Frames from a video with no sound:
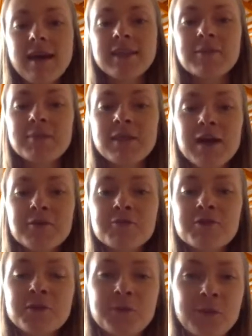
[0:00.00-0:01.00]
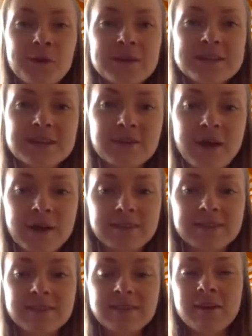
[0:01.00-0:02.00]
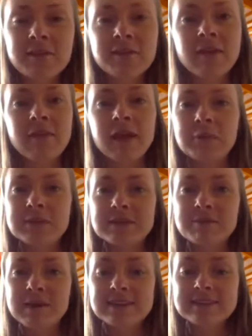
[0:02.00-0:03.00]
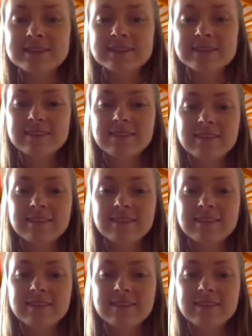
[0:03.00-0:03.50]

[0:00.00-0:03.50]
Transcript: And apply for awards and grants that are non-equity based.